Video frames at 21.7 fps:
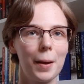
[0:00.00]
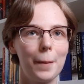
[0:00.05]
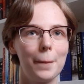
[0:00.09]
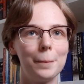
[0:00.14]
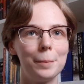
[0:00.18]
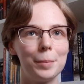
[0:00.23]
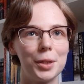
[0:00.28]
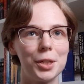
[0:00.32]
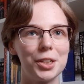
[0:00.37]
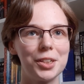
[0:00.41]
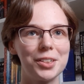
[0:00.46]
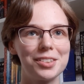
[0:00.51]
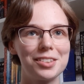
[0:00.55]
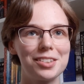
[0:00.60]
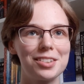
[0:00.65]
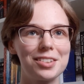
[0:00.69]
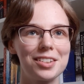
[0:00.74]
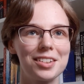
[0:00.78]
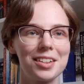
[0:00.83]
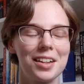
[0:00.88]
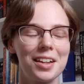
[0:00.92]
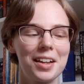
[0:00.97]
but
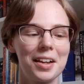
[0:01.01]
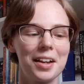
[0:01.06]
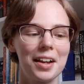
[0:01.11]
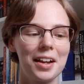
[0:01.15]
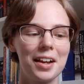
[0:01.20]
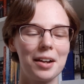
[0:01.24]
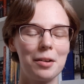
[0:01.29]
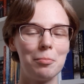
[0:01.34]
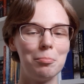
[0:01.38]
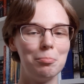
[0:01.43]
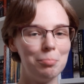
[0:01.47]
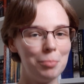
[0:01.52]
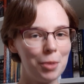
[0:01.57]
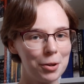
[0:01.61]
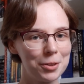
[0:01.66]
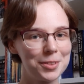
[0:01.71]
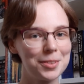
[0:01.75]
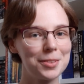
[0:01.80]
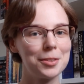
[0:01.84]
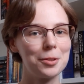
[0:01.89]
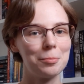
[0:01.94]
most of